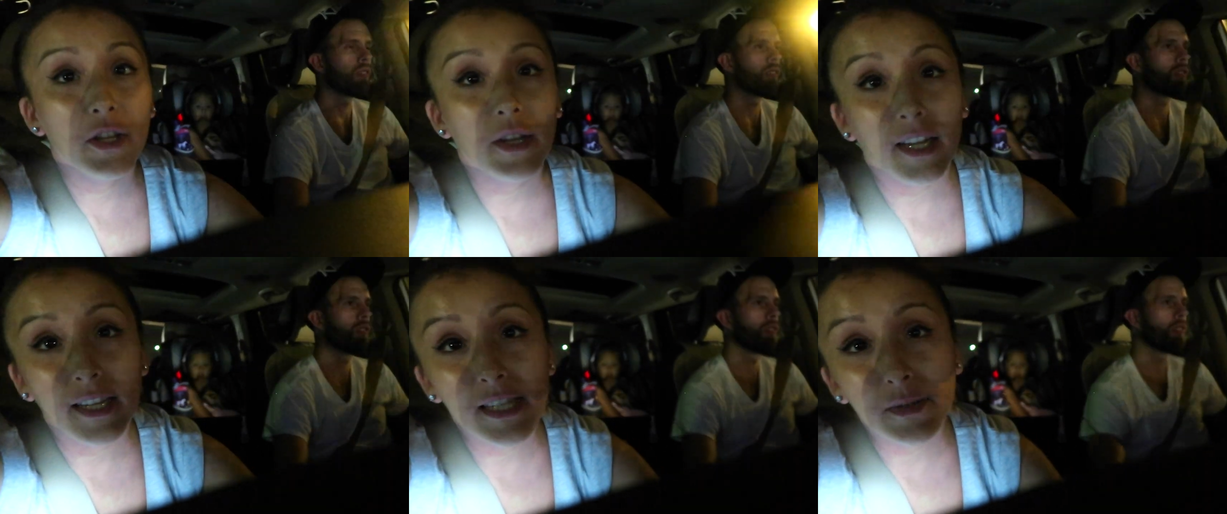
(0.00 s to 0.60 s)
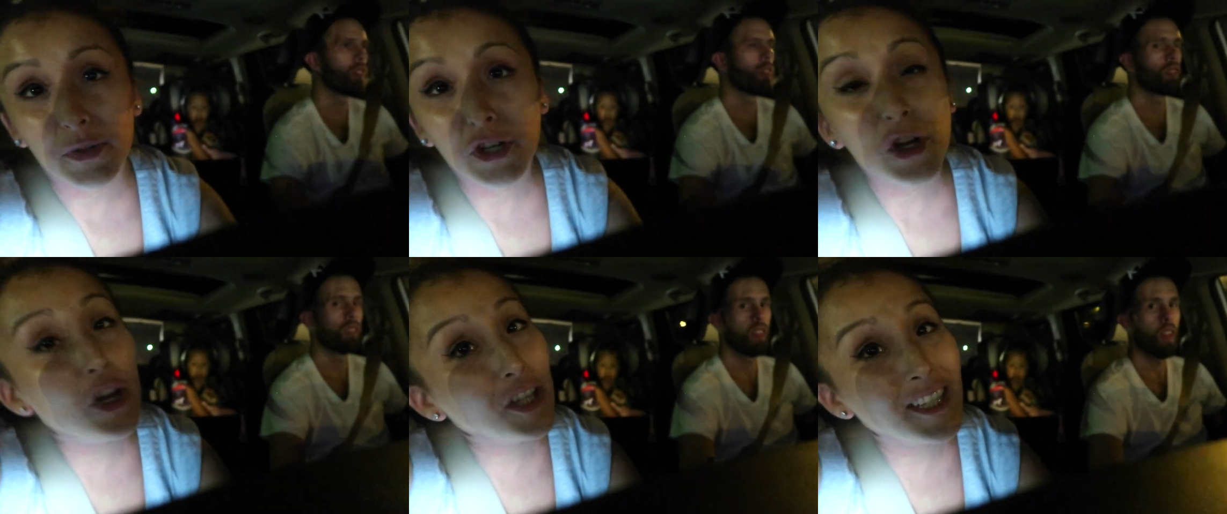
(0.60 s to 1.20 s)
Speaker 1: guys, we're
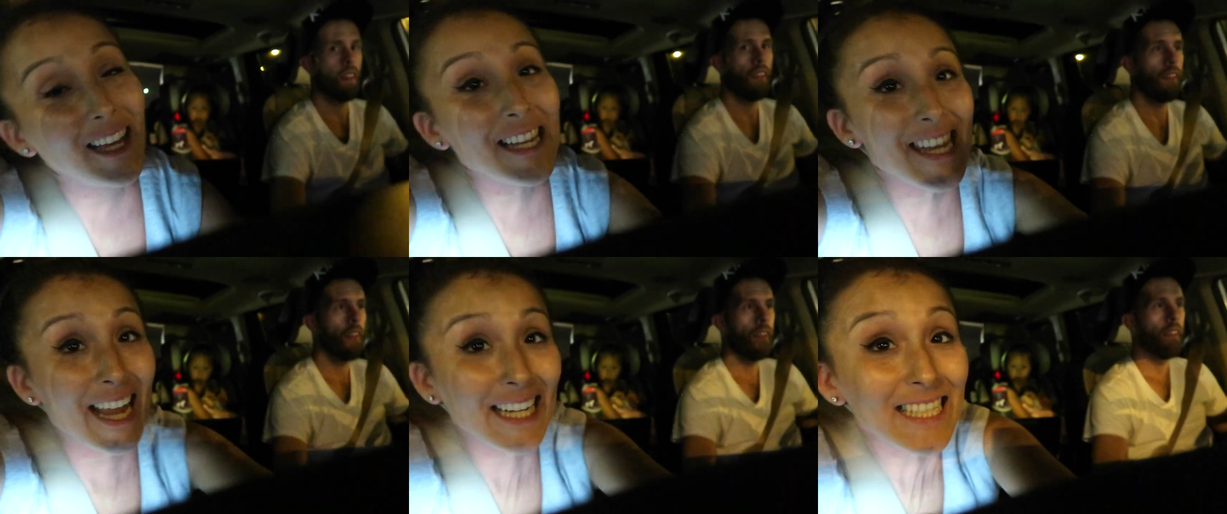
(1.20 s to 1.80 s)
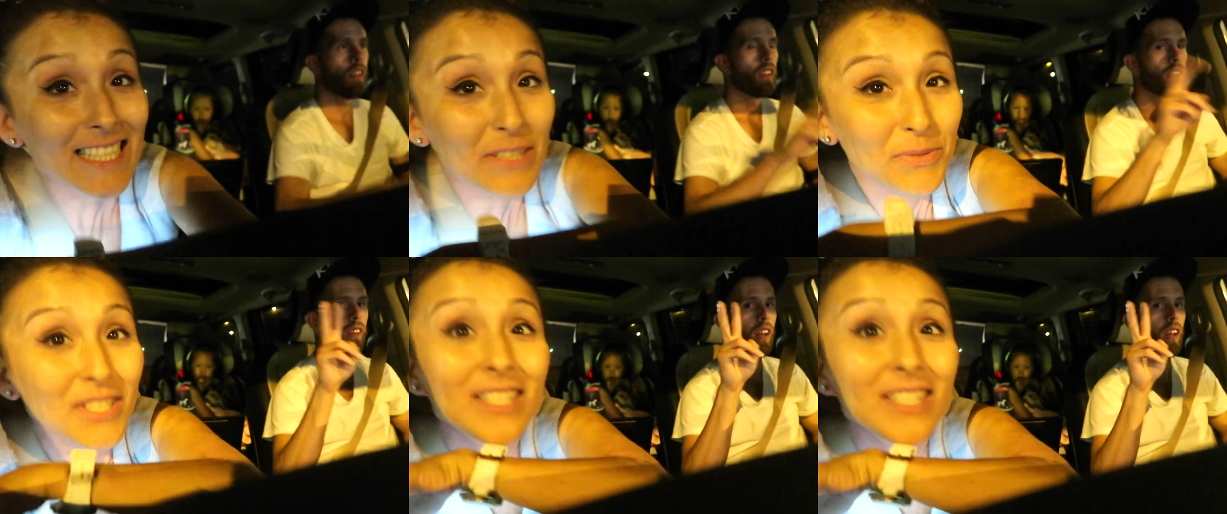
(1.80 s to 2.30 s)
gonna call it a night. We're